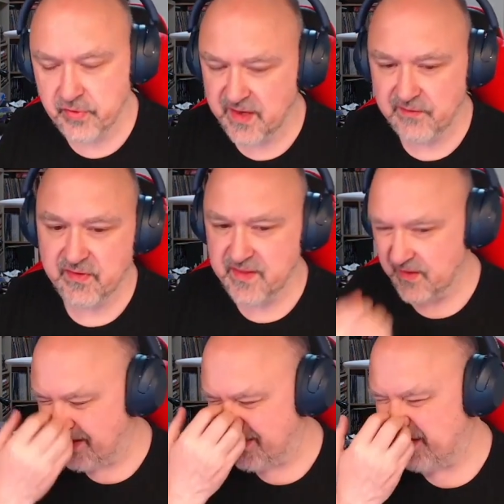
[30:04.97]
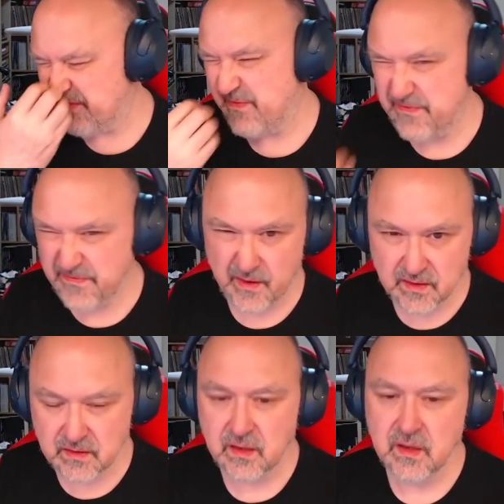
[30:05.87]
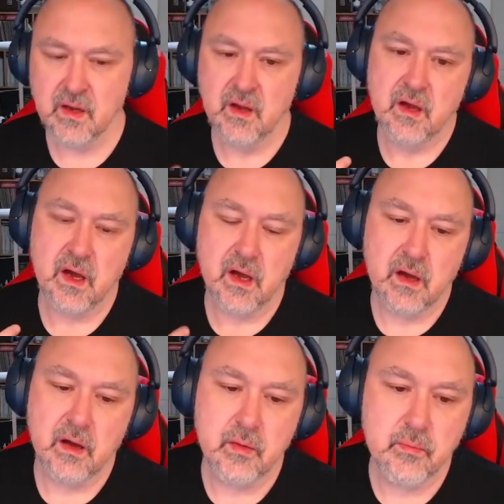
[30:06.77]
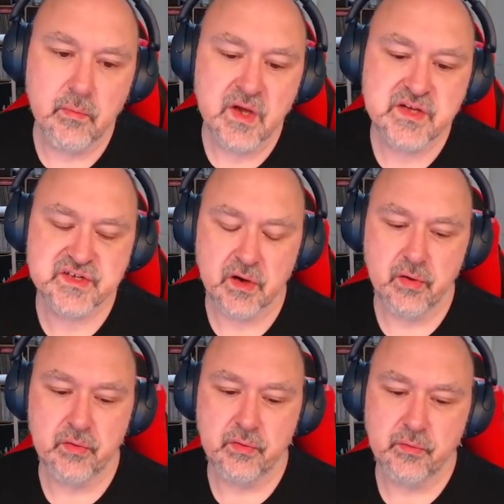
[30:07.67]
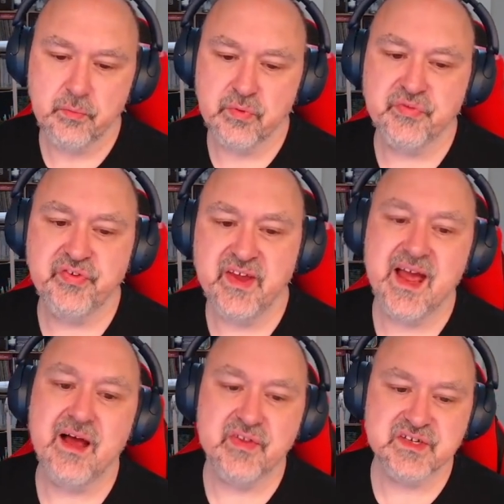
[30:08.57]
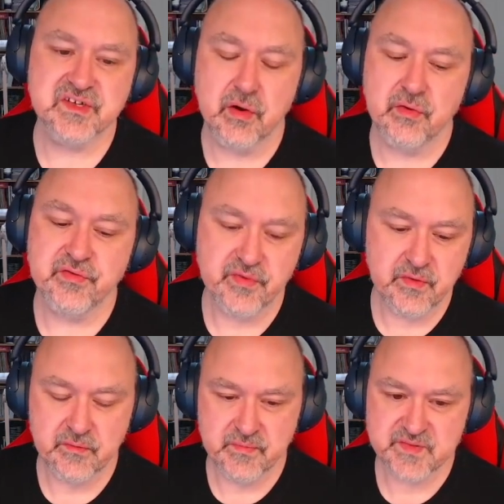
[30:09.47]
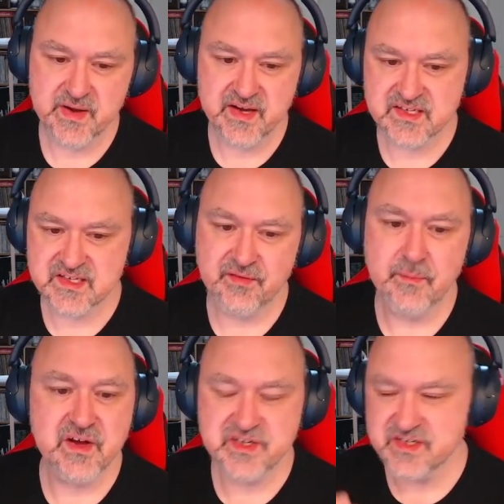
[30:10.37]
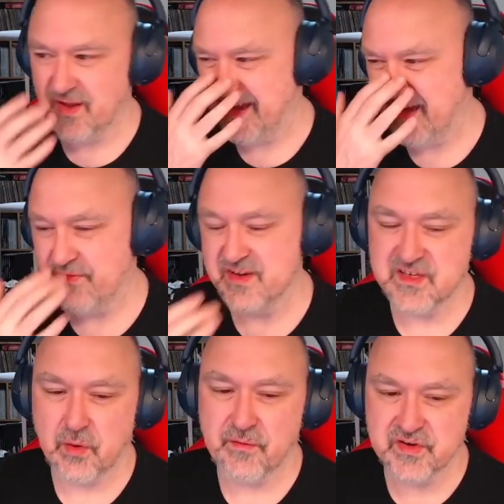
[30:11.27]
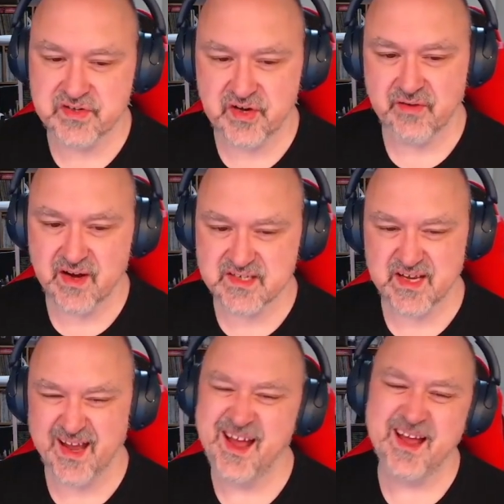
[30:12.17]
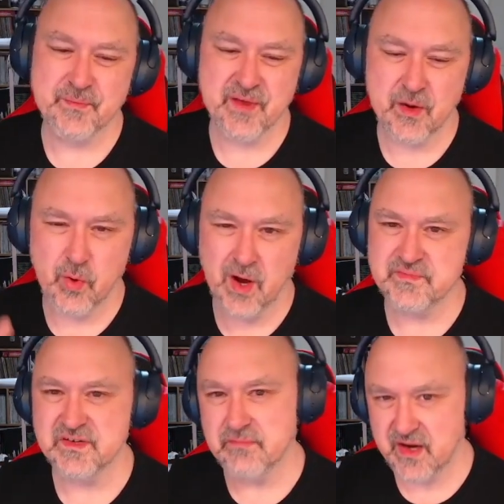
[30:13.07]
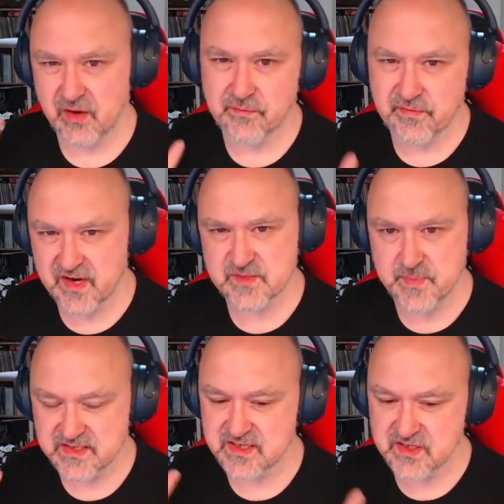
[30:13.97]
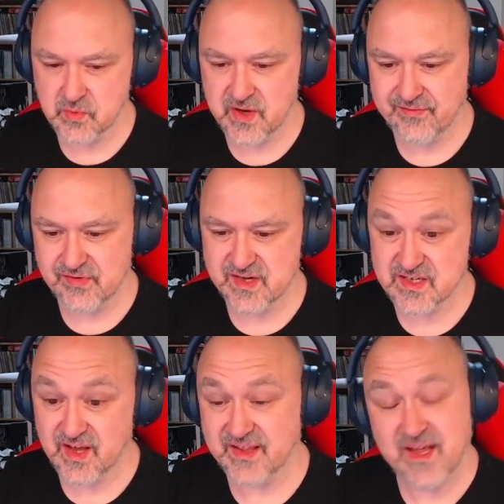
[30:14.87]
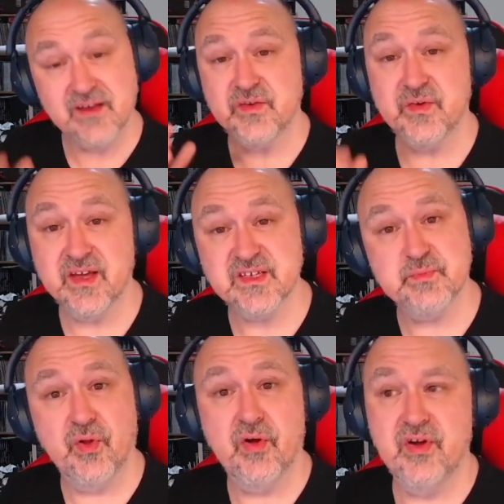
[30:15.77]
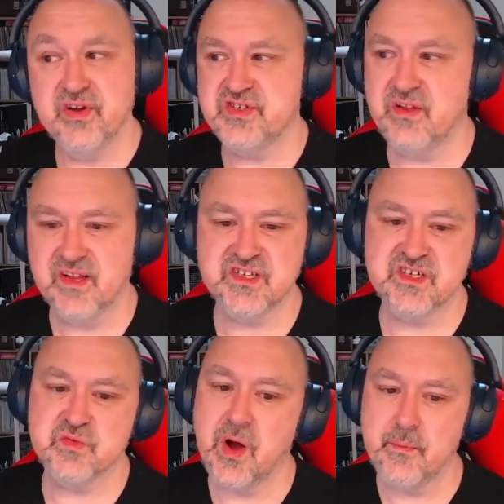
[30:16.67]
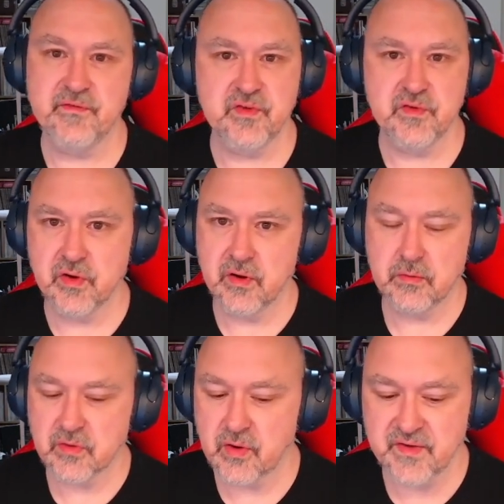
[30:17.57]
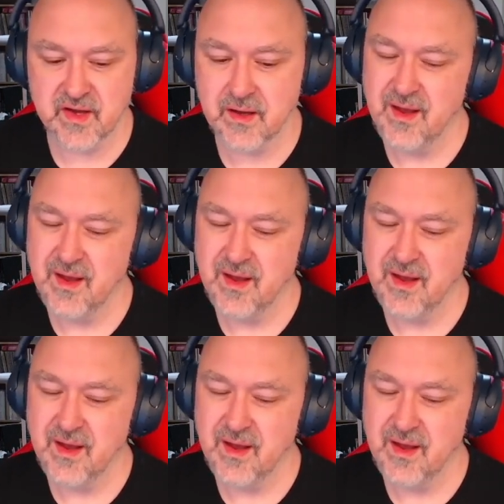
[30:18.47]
and everything like that fun. So we'll see how this goes for me spending stuff. I might just like every so often turn around and say, and I'm going to wipe some money off for expenses or whatever. And it's like, they're doing a splurge. So let's just wipe a few gold off here.